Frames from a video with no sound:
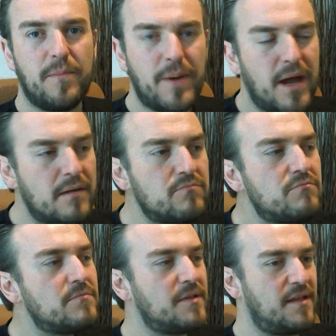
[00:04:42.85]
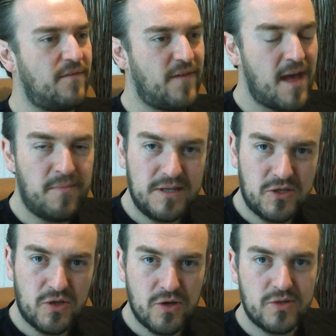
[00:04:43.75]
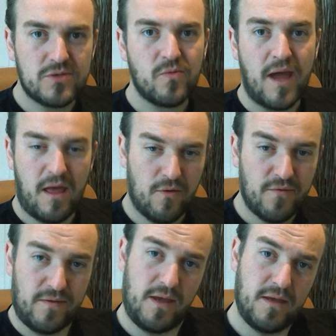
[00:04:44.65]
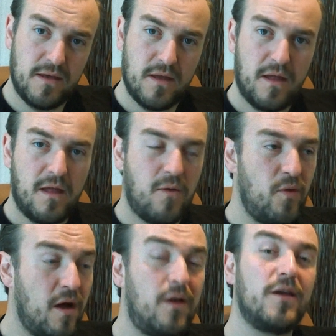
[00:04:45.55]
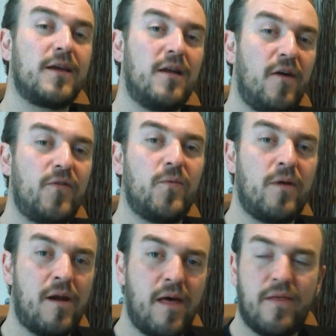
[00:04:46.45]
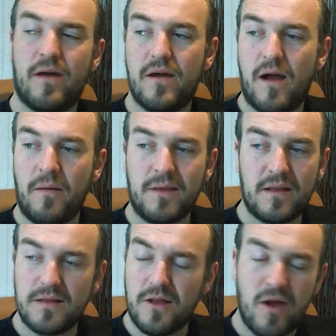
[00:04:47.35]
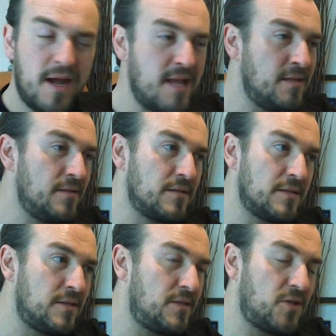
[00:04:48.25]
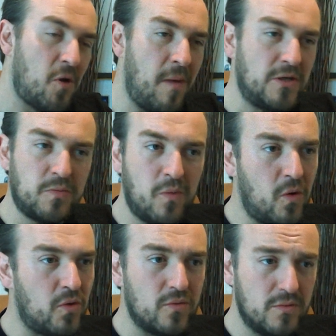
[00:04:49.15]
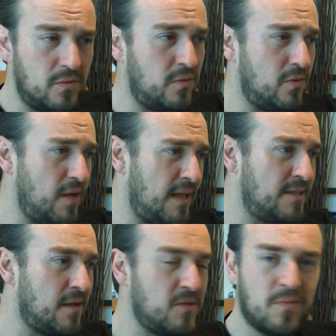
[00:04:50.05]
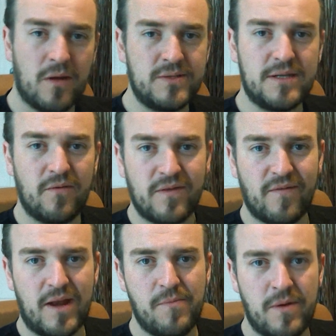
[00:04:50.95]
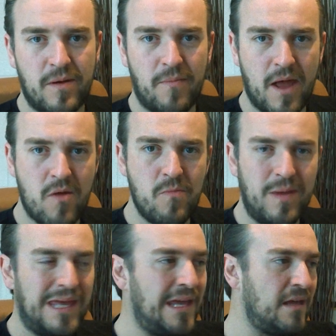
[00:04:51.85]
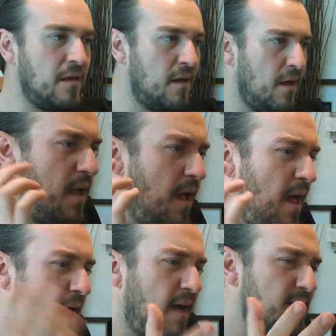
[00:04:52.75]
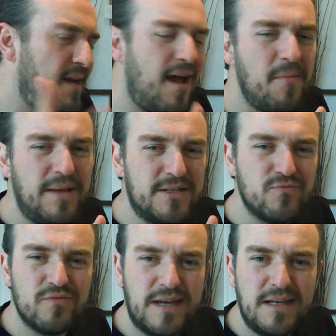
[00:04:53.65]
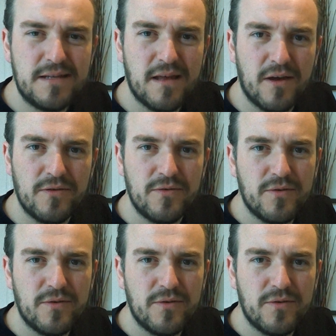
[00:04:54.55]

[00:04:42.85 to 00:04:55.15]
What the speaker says: But the family's good, we're healthy, we are looking after one another. I'm learning so much more in terms of my own self-development and my own being. It has allowed me to read though.